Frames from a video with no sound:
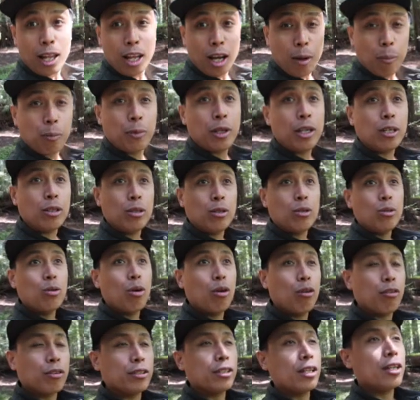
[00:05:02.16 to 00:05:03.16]
I'll update you
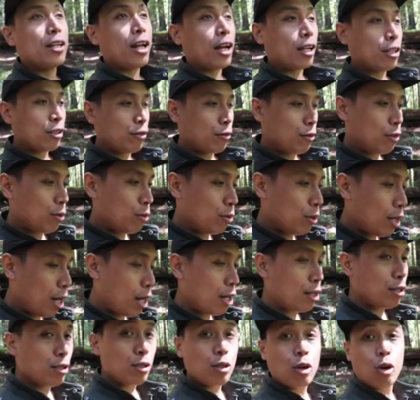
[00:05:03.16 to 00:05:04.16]
over the next few
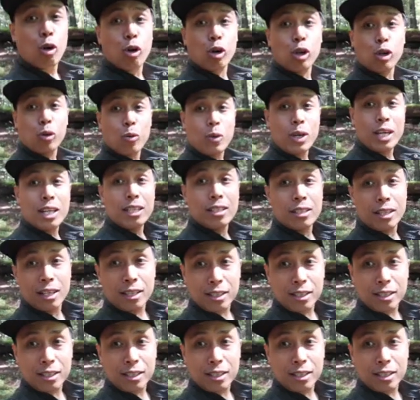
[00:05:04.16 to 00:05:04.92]
days or weeks